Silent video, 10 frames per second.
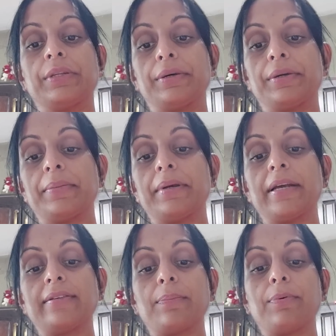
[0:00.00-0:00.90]
not gonna make
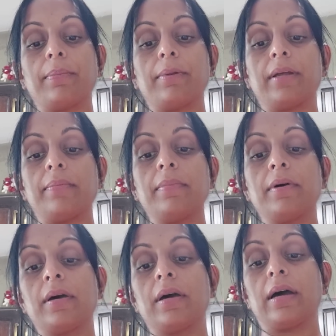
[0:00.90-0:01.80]
that a problem.
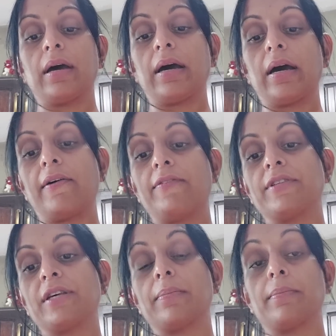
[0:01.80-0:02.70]
I have
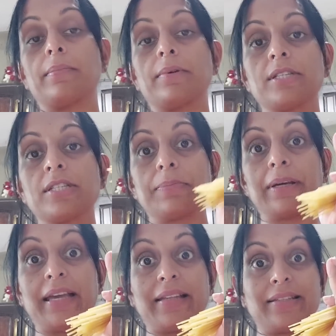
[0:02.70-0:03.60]
some
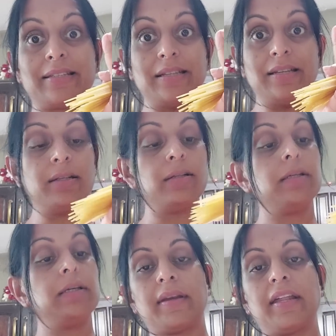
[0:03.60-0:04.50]
spaghetti
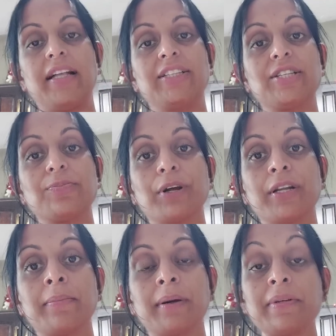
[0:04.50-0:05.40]
and I'll just
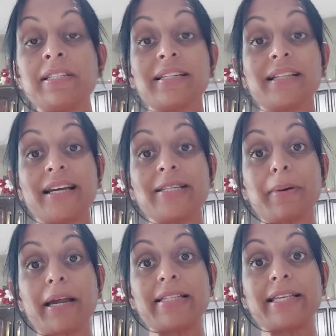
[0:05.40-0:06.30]
break them up into
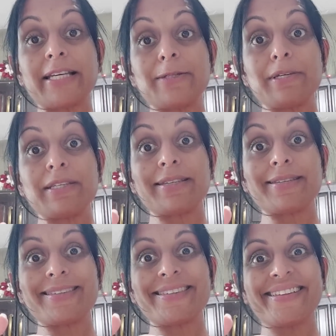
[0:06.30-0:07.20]
nice bite-sized
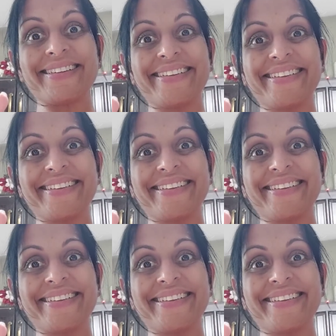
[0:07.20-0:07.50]
pieces.